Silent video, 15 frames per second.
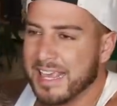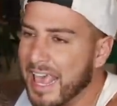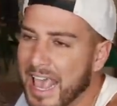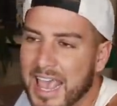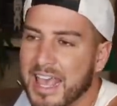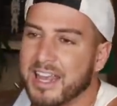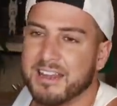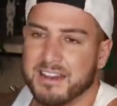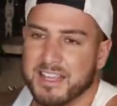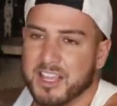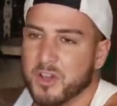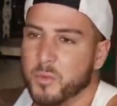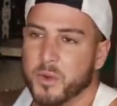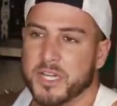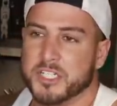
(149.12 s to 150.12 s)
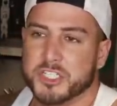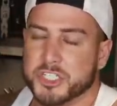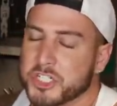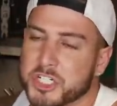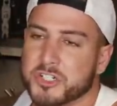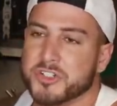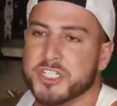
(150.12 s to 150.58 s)
candy with
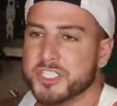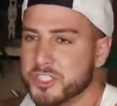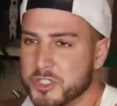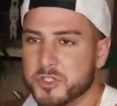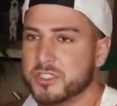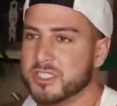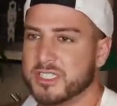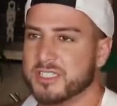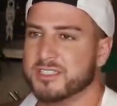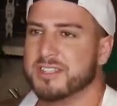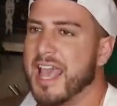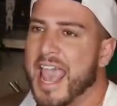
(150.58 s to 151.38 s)
sugary juices